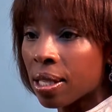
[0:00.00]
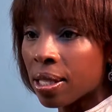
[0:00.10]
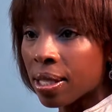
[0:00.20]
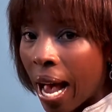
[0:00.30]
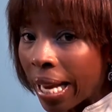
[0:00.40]
a
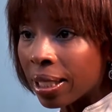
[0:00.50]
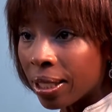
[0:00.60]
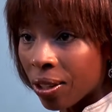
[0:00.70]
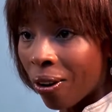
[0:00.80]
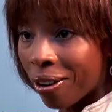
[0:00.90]

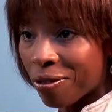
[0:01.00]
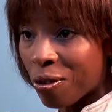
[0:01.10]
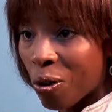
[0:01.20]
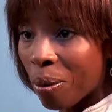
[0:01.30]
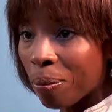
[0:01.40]
silent art
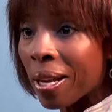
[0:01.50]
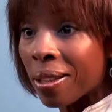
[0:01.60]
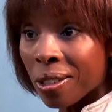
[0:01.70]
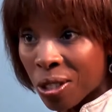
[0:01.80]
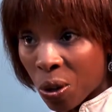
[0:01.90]
form,
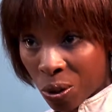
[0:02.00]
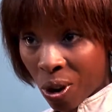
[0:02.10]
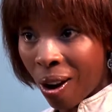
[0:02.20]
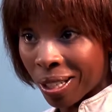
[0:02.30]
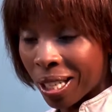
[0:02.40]
there's no
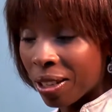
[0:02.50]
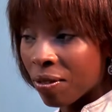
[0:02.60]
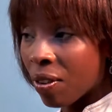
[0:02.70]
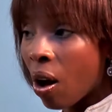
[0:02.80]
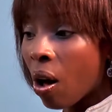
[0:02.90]
talking
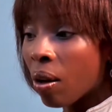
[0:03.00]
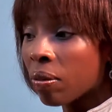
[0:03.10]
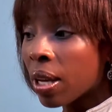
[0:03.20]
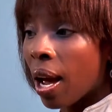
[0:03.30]
involved,